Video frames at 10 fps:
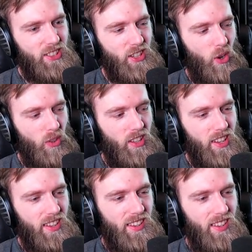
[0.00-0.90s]
Just holding
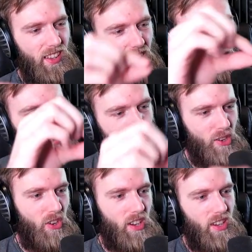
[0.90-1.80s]
it while
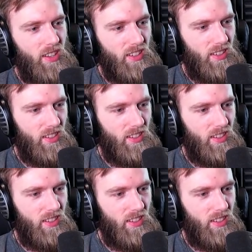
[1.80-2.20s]
cooking it?